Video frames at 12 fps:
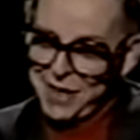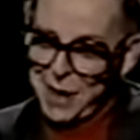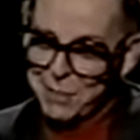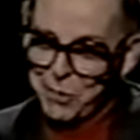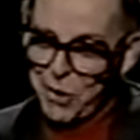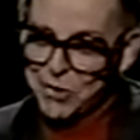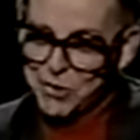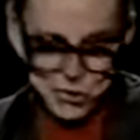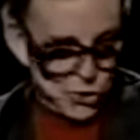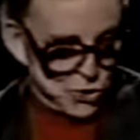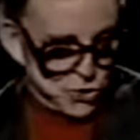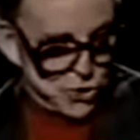that I
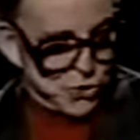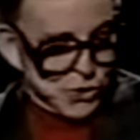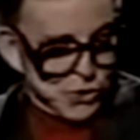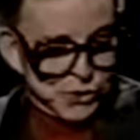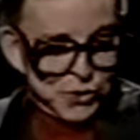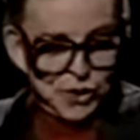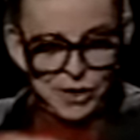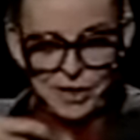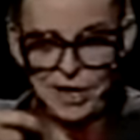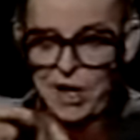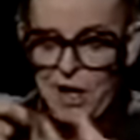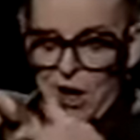brought to your studio,
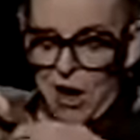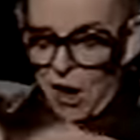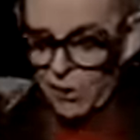darling.